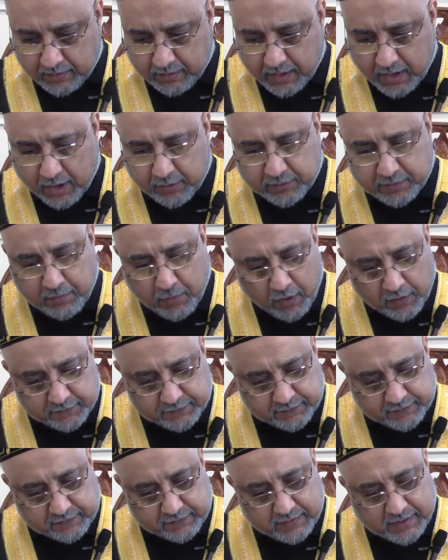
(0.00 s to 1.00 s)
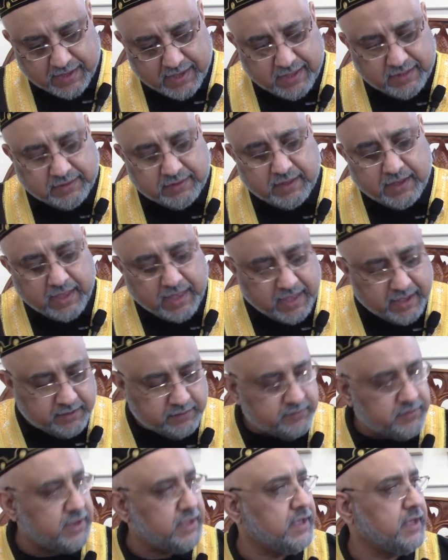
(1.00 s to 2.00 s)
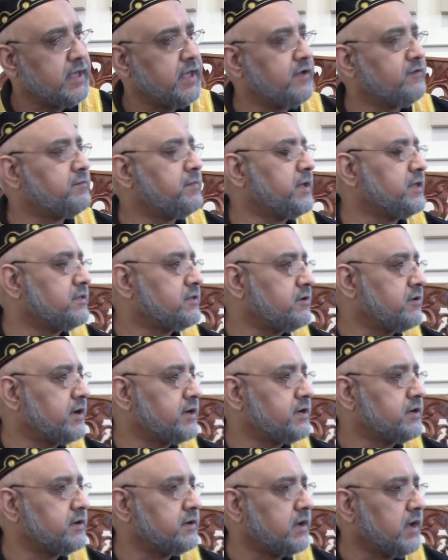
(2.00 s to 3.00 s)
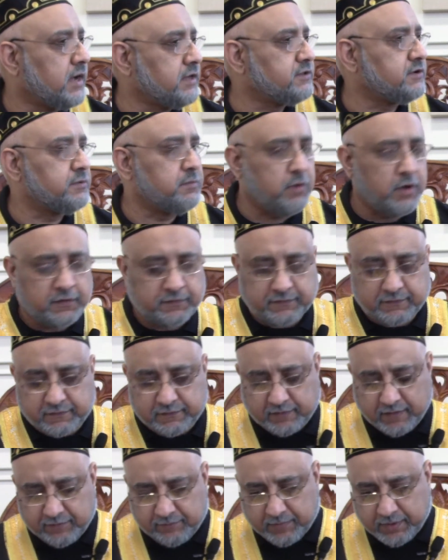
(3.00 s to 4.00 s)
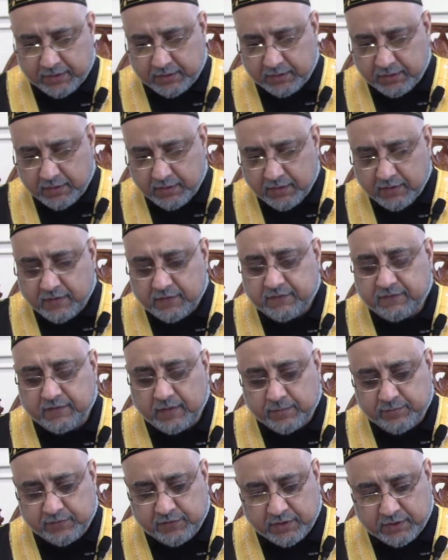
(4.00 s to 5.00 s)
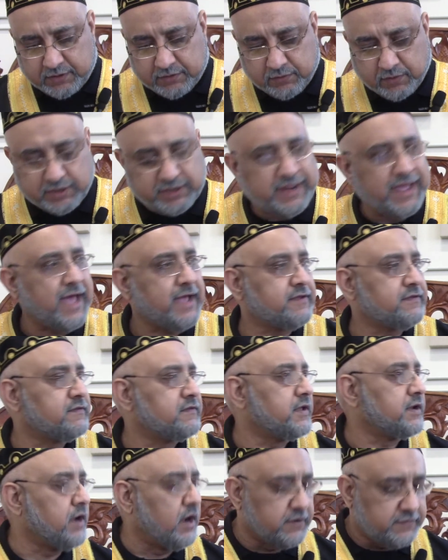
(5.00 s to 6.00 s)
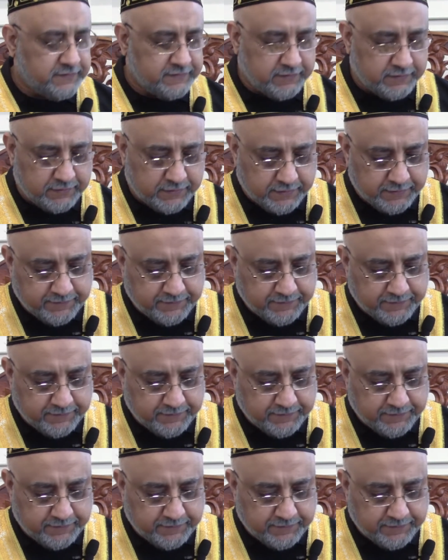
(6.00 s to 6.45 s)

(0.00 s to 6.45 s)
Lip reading: Our mosques in the area have been threatened. Other mosques have been subject to attacks and arson.